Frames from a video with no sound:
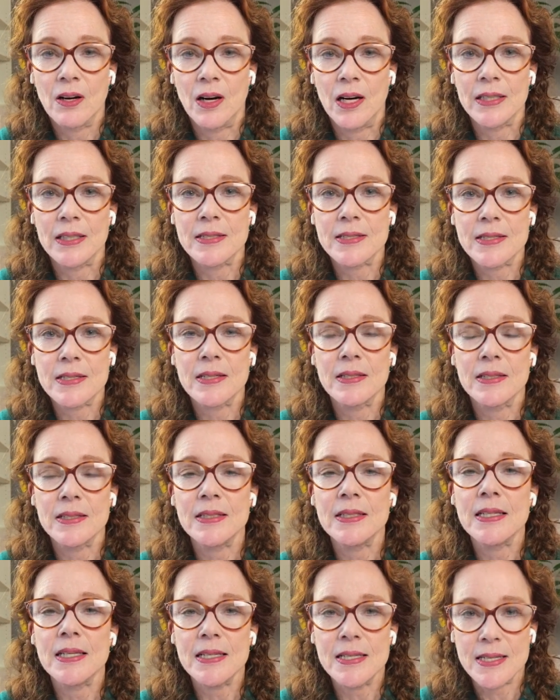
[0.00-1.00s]
on its
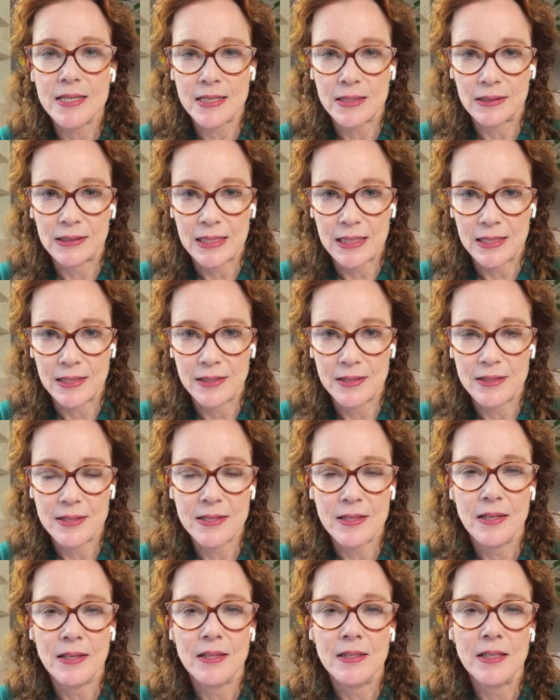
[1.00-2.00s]
yeast
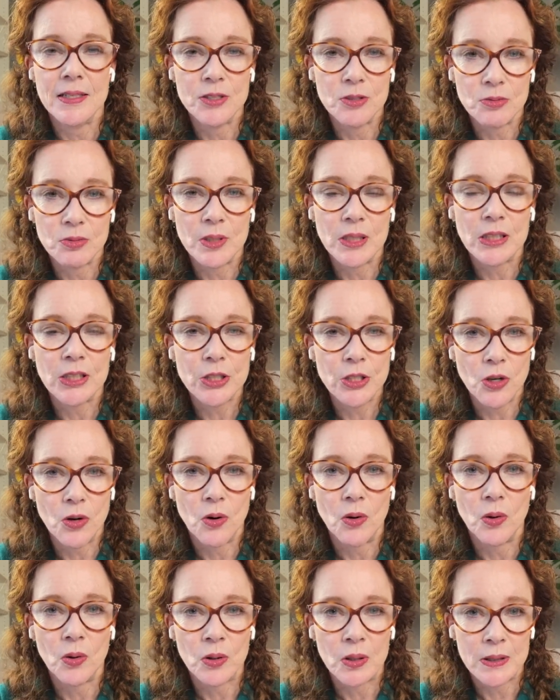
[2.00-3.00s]
lees in a really
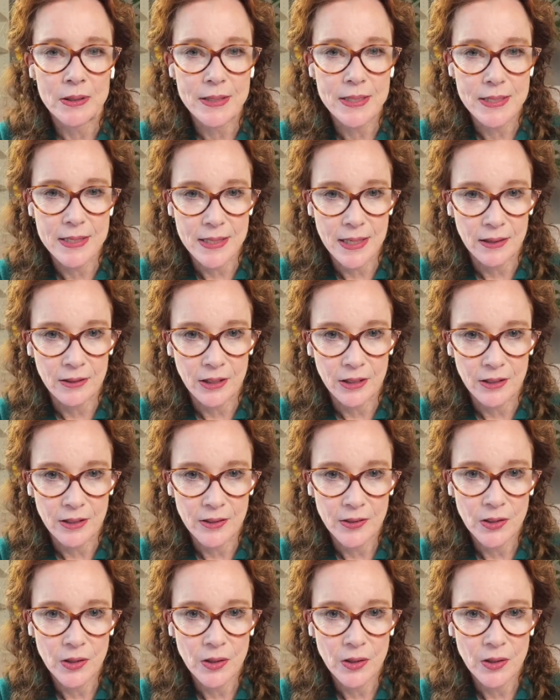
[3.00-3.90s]
cold cellar.